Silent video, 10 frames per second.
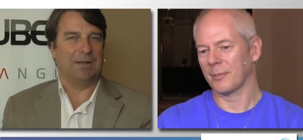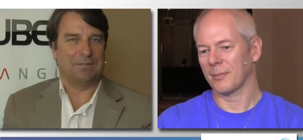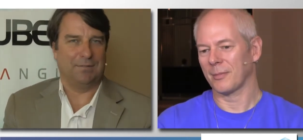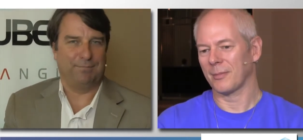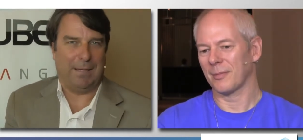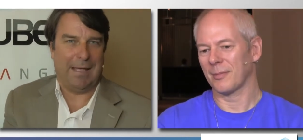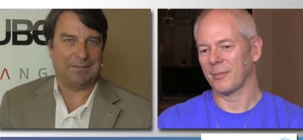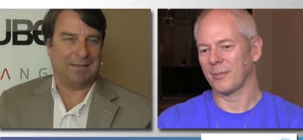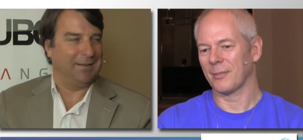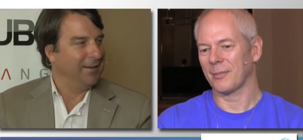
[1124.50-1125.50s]
Speaker 1: Kirk has to
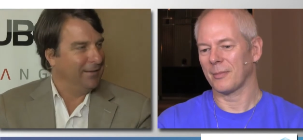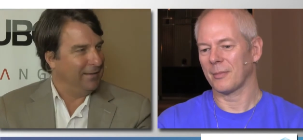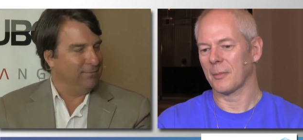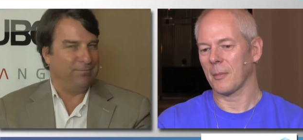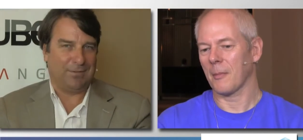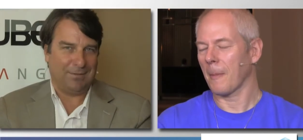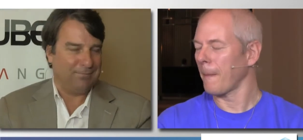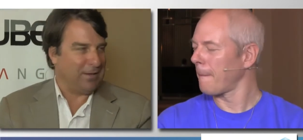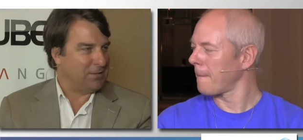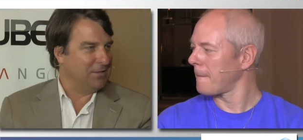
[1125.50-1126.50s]
pass, and he
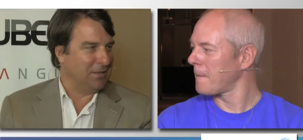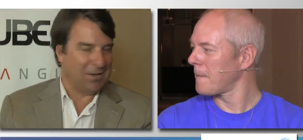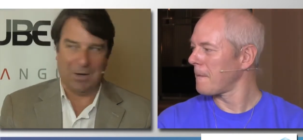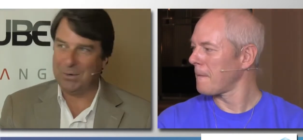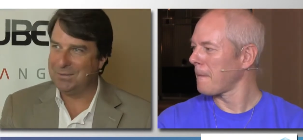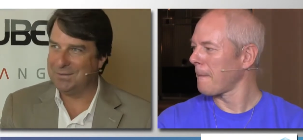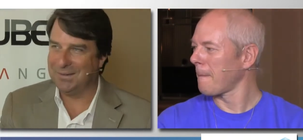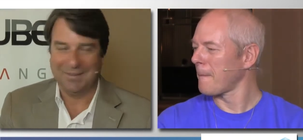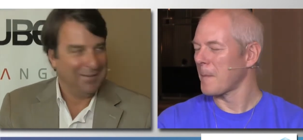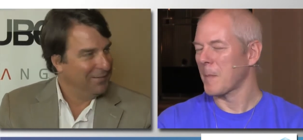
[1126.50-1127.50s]
fixes the code
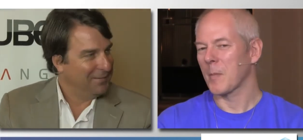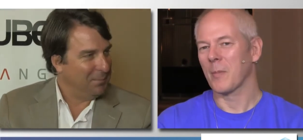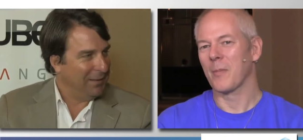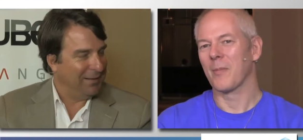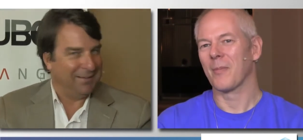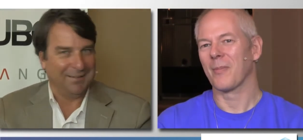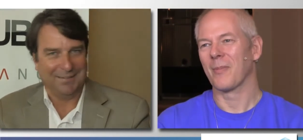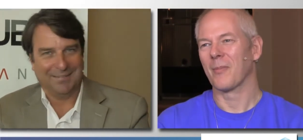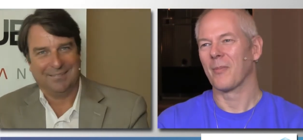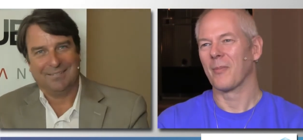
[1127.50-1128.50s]
to, to beat it.
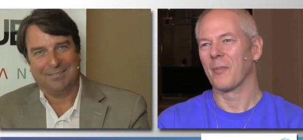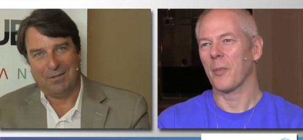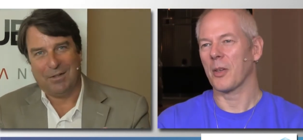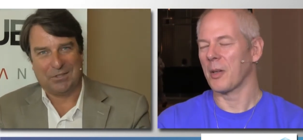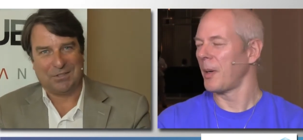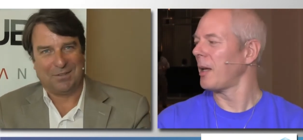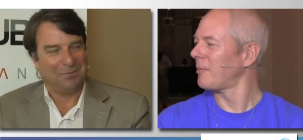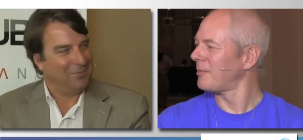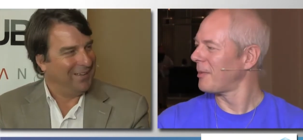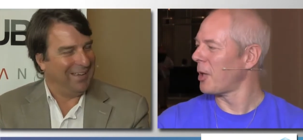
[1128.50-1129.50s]
False. Possibly.
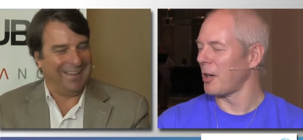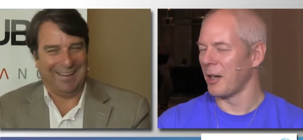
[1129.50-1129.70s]
Not